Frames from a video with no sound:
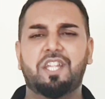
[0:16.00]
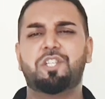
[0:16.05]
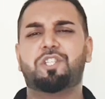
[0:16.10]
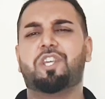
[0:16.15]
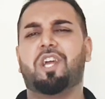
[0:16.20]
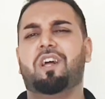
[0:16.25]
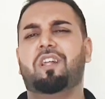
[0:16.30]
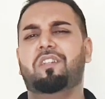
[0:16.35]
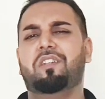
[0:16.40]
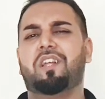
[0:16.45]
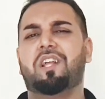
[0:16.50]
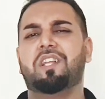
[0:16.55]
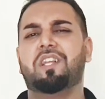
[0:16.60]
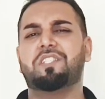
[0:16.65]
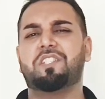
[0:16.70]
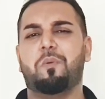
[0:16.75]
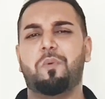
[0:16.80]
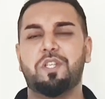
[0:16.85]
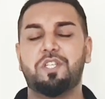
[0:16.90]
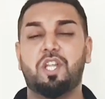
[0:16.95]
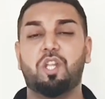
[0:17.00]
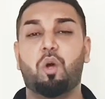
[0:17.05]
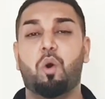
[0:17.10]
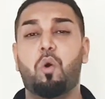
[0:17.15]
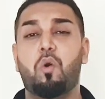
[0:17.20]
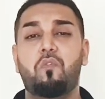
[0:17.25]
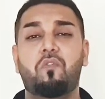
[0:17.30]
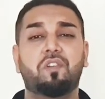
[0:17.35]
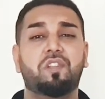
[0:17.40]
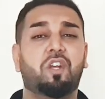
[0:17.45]
and Insha'Allah,
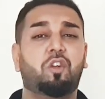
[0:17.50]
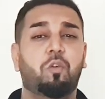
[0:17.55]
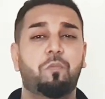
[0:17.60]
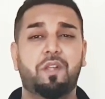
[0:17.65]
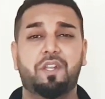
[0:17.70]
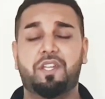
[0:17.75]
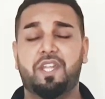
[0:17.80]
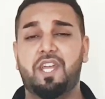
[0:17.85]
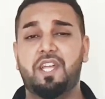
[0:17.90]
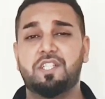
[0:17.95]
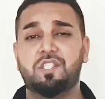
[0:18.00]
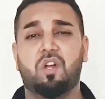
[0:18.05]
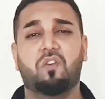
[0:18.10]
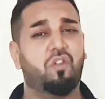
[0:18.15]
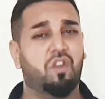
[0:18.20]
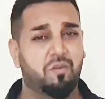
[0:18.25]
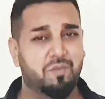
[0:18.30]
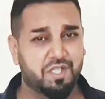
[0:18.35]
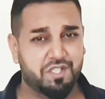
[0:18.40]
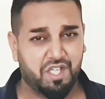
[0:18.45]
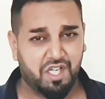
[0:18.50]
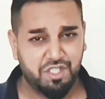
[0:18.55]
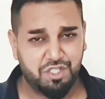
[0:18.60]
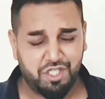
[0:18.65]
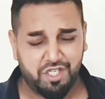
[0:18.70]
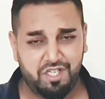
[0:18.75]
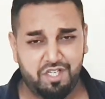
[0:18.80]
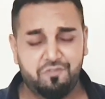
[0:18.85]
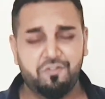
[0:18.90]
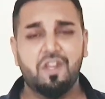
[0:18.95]
over the coming days of Ramadan
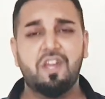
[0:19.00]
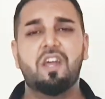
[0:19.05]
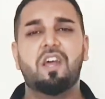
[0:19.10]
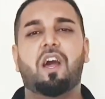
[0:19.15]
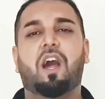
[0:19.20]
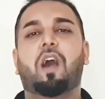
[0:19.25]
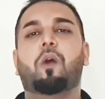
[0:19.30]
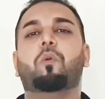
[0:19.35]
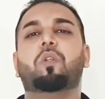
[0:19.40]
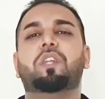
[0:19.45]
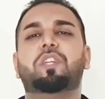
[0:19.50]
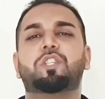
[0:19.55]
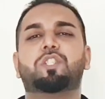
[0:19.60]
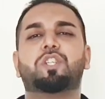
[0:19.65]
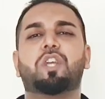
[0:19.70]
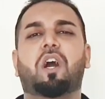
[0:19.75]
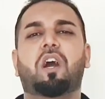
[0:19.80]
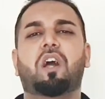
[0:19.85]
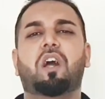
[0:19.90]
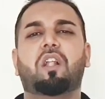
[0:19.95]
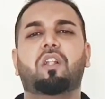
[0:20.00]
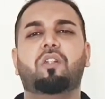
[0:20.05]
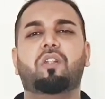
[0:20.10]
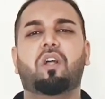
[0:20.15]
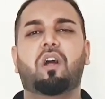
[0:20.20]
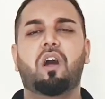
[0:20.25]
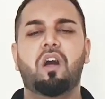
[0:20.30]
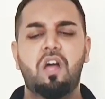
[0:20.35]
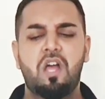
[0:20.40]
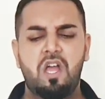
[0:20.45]
Sharif, I will
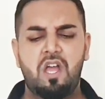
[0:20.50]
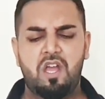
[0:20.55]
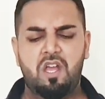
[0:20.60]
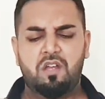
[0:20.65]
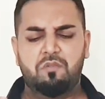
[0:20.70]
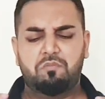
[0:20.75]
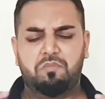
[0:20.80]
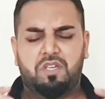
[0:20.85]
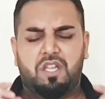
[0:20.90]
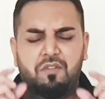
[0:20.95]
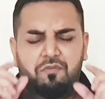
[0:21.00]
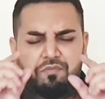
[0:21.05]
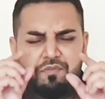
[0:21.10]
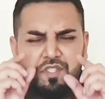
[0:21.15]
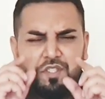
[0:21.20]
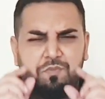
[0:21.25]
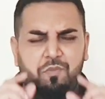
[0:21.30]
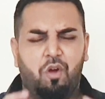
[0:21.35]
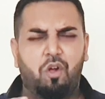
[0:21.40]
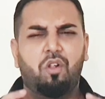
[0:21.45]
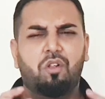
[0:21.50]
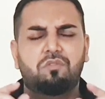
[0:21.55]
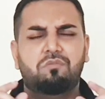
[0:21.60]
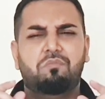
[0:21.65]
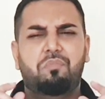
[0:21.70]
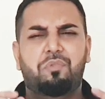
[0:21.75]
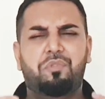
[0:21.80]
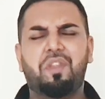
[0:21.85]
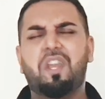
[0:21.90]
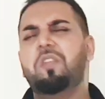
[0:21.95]
Insha'Allah give
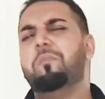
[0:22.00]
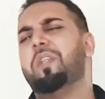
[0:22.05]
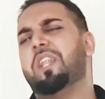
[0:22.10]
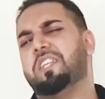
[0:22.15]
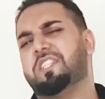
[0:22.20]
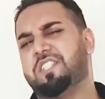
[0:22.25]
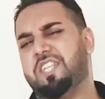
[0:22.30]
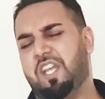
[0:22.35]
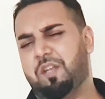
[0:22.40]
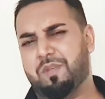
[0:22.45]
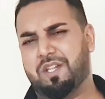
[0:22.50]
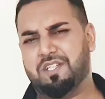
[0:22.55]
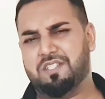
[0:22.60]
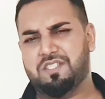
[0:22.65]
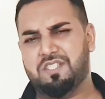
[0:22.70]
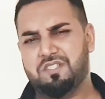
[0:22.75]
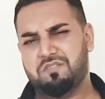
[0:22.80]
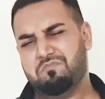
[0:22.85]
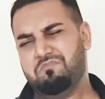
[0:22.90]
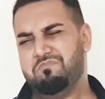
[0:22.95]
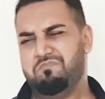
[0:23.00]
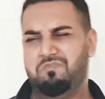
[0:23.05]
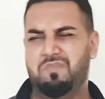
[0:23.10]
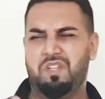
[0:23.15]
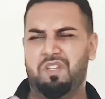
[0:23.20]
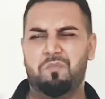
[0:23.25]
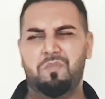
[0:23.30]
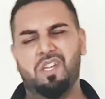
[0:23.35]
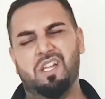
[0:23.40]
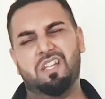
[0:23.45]
small three minute segments,
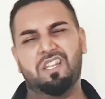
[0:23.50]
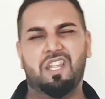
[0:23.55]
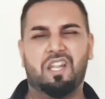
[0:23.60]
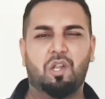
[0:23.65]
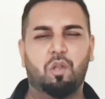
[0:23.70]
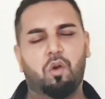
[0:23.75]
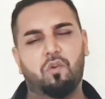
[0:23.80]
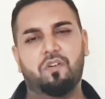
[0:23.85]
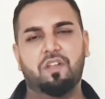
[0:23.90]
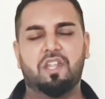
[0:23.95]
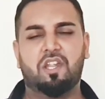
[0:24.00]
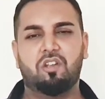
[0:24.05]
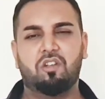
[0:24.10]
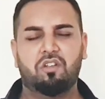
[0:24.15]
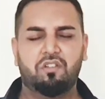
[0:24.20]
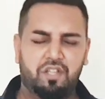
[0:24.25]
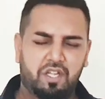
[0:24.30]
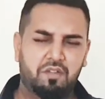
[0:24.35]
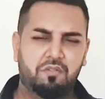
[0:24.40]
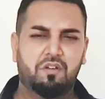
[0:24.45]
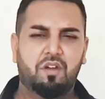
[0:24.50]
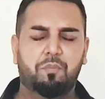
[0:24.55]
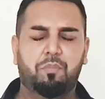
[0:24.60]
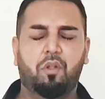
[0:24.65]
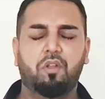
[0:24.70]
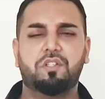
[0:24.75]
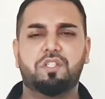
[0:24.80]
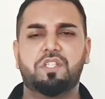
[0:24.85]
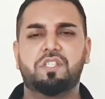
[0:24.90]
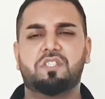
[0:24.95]
maybe a little over, little under,
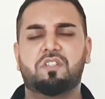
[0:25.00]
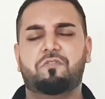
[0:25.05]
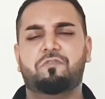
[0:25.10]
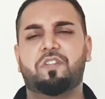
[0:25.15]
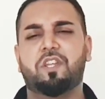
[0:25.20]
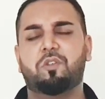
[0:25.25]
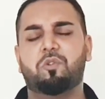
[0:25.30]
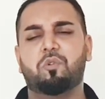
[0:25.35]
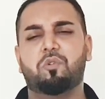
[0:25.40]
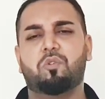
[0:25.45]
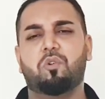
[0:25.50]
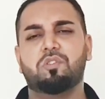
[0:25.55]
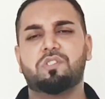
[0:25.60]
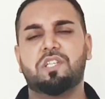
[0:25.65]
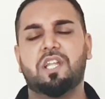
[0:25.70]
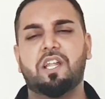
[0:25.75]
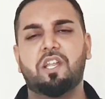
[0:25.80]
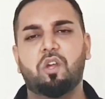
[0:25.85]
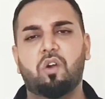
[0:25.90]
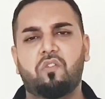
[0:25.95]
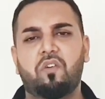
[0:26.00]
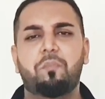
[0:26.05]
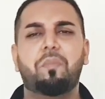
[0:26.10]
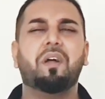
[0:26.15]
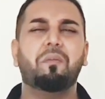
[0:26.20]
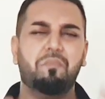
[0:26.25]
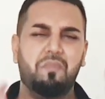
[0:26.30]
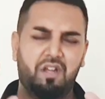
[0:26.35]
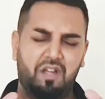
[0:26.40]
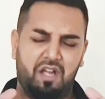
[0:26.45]
apologies if they do go slightly over,
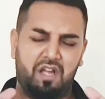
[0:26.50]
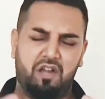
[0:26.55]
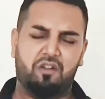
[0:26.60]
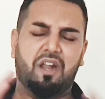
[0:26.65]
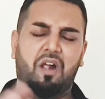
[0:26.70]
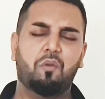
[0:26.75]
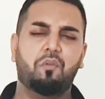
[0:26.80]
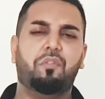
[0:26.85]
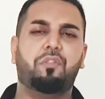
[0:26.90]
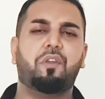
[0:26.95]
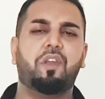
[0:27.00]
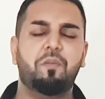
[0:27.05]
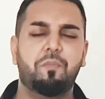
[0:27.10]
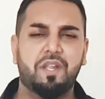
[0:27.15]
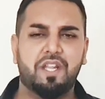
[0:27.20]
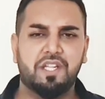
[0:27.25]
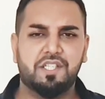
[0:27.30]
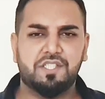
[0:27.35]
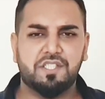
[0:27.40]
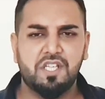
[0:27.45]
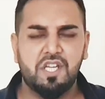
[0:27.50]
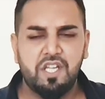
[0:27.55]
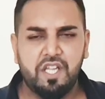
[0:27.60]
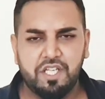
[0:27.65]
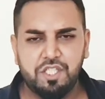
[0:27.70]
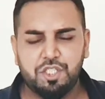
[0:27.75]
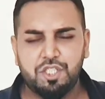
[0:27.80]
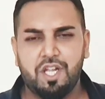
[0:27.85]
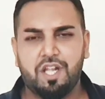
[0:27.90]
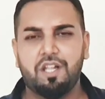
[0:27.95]
but around three minutes,
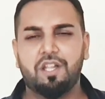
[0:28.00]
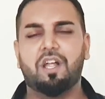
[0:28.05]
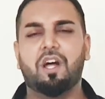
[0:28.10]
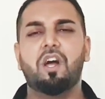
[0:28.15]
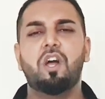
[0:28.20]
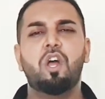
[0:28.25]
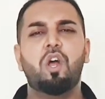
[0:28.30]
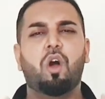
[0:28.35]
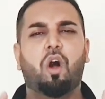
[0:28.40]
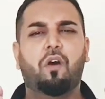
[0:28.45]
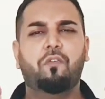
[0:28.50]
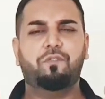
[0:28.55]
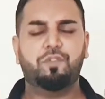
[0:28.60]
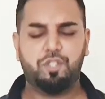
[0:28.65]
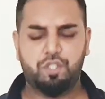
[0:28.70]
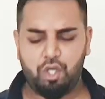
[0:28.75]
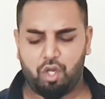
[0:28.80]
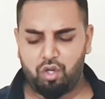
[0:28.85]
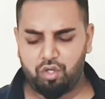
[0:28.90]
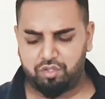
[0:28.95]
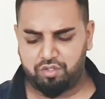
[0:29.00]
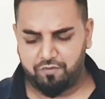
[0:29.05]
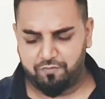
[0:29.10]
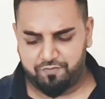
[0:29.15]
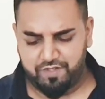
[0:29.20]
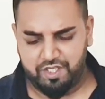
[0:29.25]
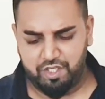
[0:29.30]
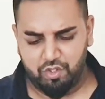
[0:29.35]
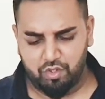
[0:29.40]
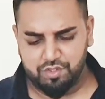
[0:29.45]
Insha'Allah, of short
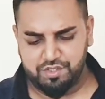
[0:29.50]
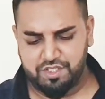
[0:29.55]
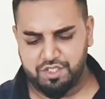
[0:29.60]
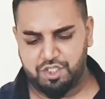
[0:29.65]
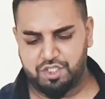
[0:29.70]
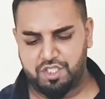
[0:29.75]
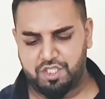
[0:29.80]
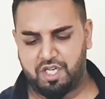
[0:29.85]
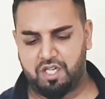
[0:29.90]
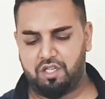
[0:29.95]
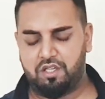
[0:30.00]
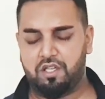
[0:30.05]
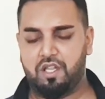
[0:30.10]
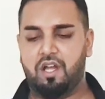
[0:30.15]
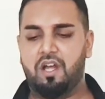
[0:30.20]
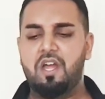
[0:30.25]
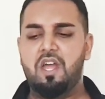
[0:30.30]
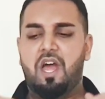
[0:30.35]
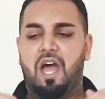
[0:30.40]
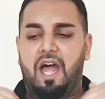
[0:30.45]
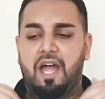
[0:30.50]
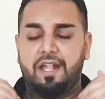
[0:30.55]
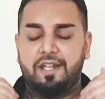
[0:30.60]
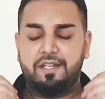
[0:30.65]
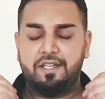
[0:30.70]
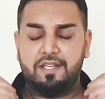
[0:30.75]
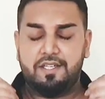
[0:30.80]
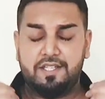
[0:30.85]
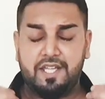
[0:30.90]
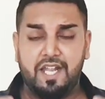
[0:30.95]
videos, Insha'Allah,
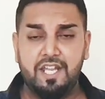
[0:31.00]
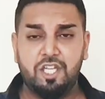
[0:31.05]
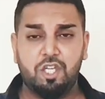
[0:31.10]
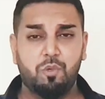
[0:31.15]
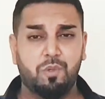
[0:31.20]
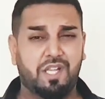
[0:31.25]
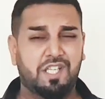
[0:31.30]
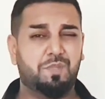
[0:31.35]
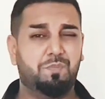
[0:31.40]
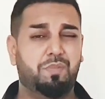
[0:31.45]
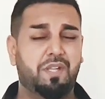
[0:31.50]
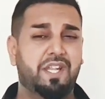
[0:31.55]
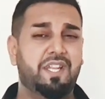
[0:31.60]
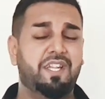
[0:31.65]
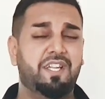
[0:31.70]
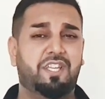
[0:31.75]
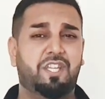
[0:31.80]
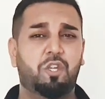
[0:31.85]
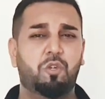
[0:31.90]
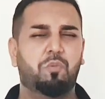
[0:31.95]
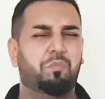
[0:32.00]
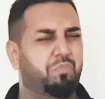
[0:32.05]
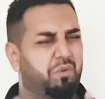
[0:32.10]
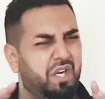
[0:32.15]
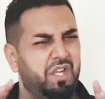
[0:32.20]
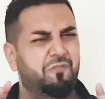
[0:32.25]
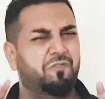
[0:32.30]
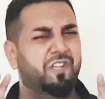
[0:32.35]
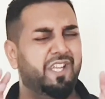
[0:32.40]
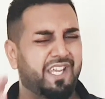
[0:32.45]
and telling you and explaining to you
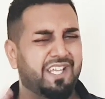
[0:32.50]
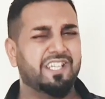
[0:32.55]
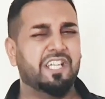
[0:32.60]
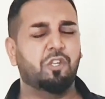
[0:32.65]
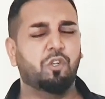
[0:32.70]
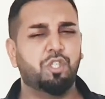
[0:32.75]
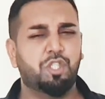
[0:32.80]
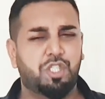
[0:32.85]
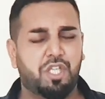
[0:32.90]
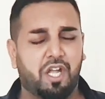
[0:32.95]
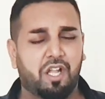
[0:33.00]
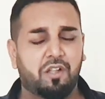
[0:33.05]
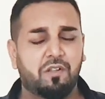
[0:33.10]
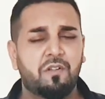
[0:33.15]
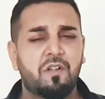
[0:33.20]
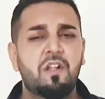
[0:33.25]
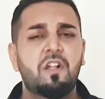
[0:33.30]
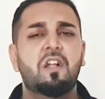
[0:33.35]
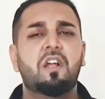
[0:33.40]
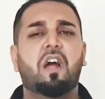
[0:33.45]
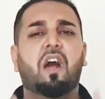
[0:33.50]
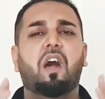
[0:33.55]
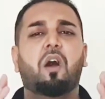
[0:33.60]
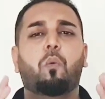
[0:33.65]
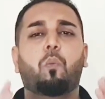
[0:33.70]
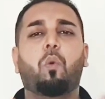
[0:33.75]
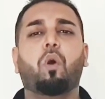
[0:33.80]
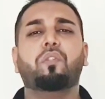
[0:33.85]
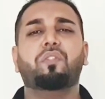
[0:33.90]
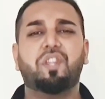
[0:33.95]
briefly, in a nutshell,
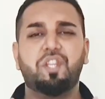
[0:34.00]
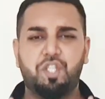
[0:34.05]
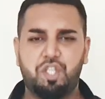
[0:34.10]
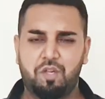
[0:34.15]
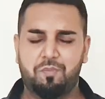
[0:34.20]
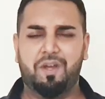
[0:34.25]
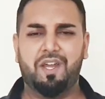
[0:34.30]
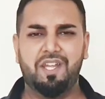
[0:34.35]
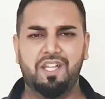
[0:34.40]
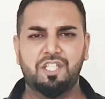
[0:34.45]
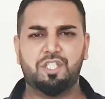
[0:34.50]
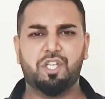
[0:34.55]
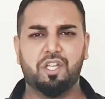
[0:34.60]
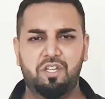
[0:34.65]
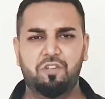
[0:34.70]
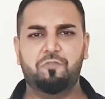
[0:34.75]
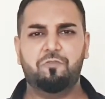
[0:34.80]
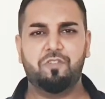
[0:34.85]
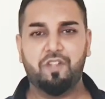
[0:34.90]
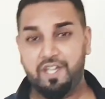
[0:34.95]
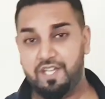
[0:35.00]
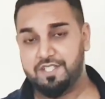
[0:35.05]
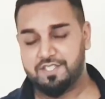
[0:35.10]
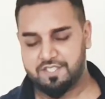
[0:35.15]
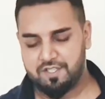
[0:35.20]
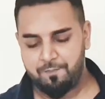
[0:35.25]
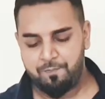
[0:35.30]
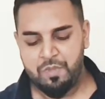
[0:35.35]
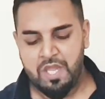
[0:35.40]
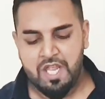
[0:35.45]
what the Shama'il Sharif
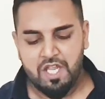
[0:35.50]
is.